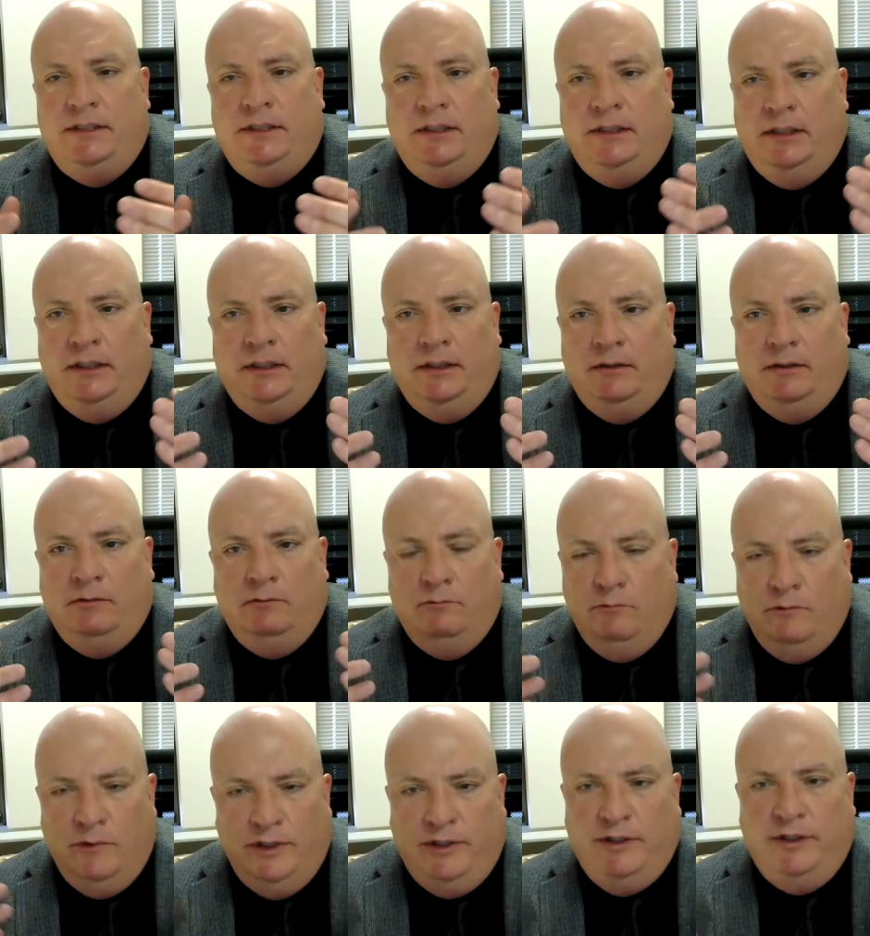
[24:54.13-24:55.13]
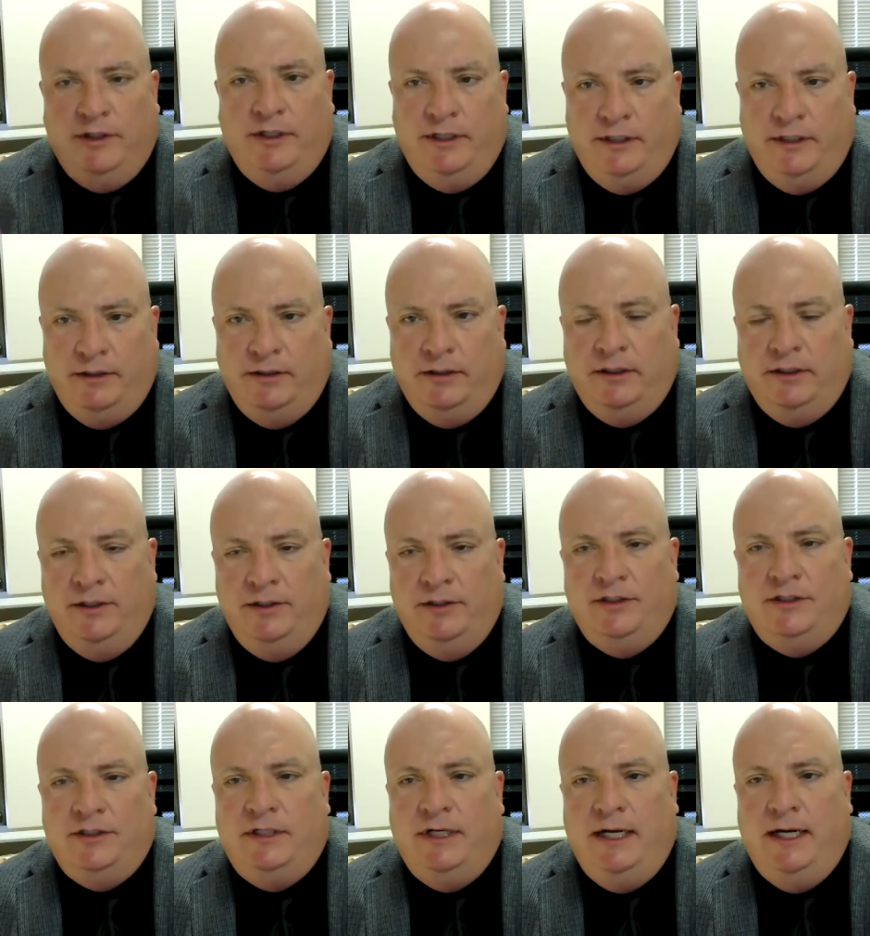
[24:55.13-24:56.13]
uh, with their
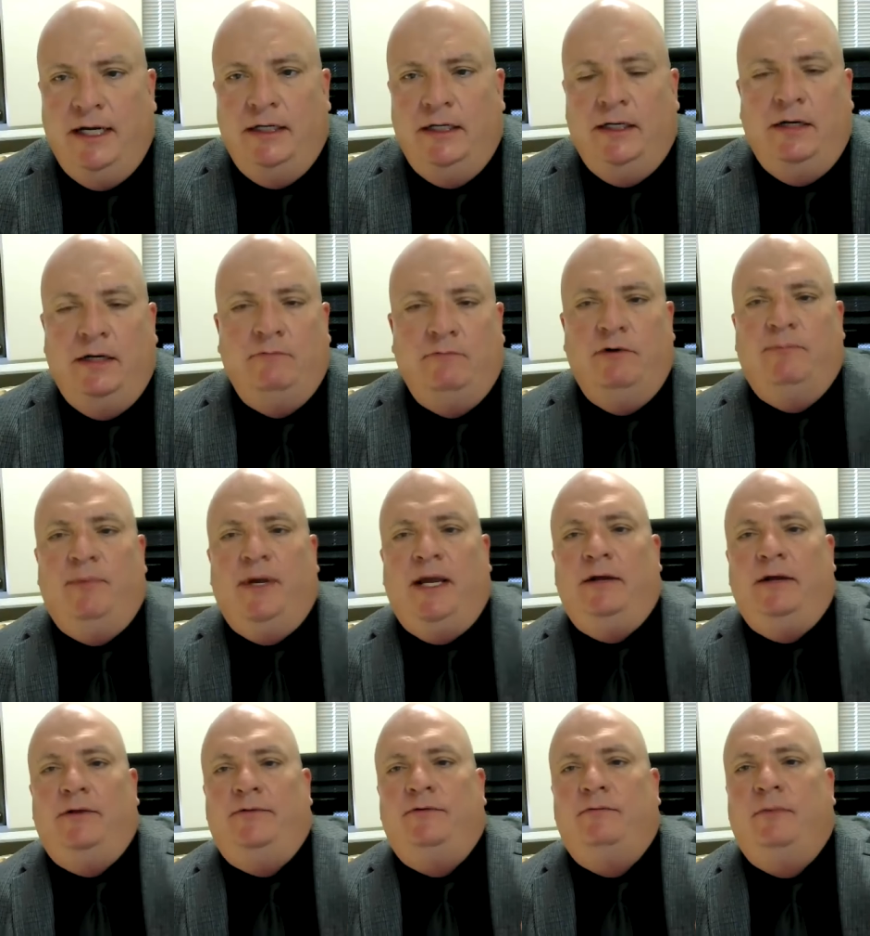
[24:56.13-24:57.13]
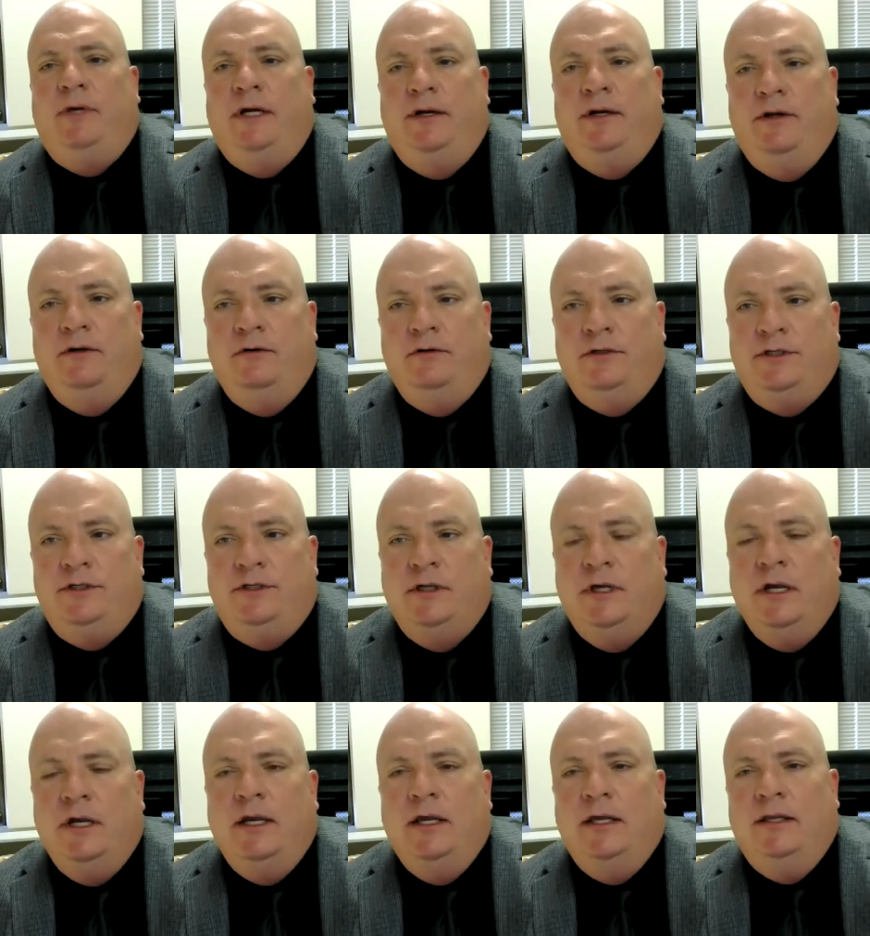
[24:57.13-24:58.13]
understanding, I went back through my notes
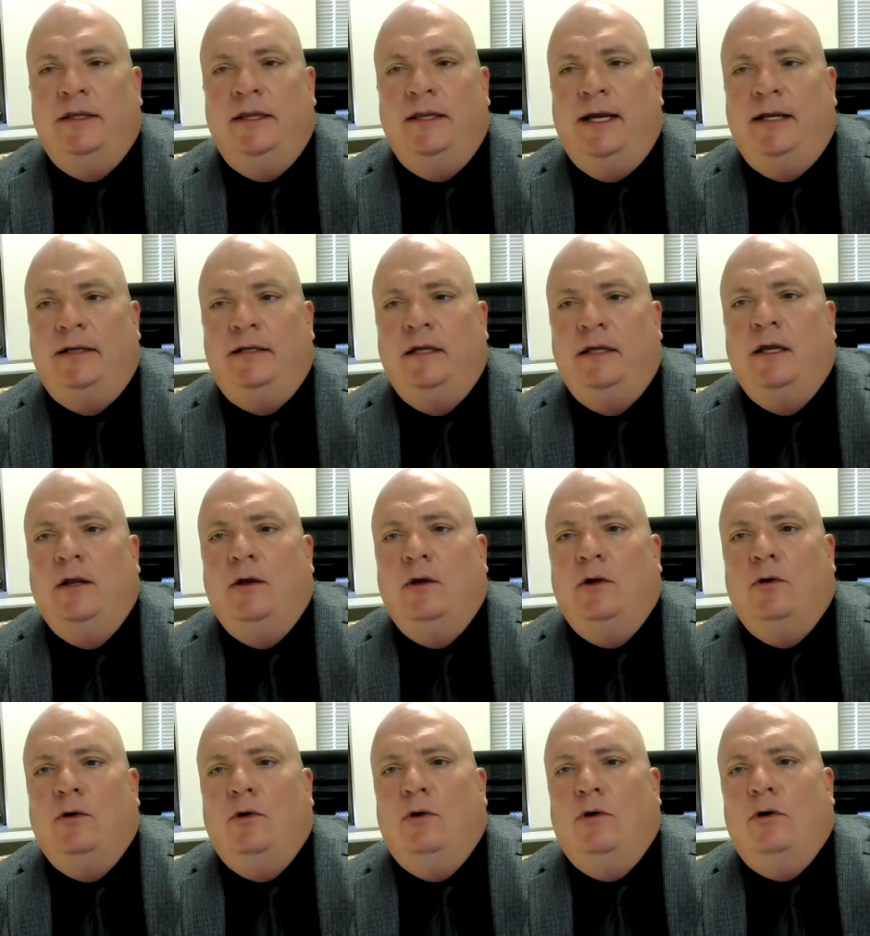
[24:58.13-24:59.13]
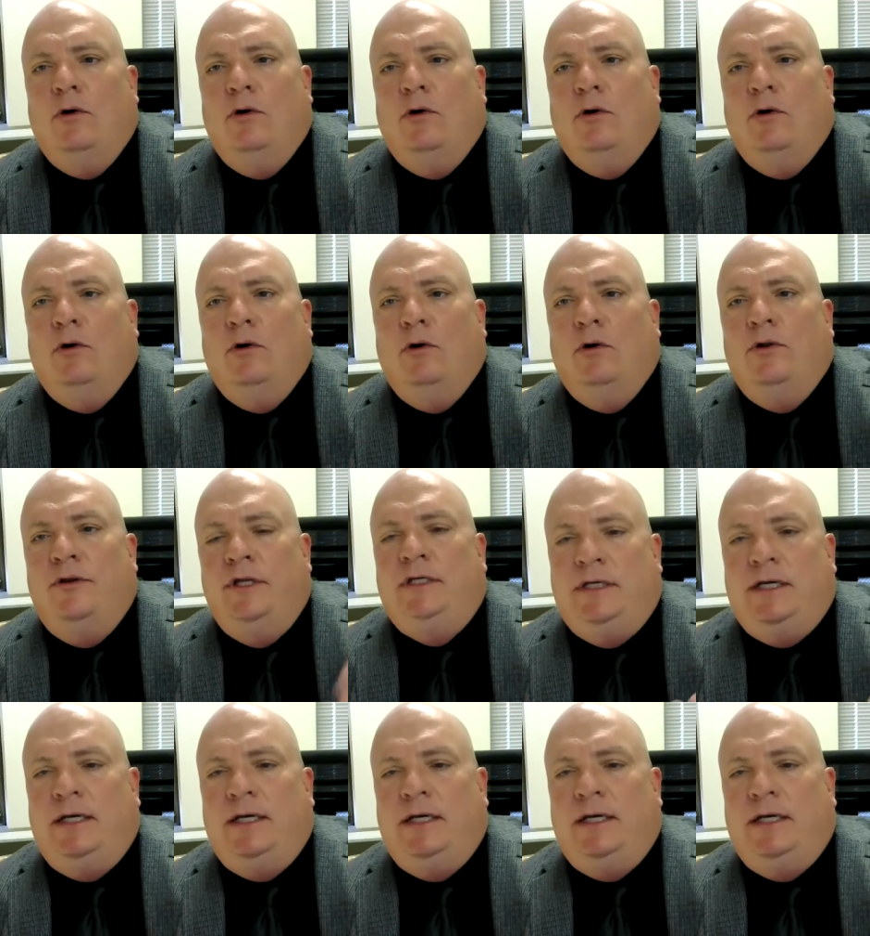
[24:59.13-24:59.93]
that these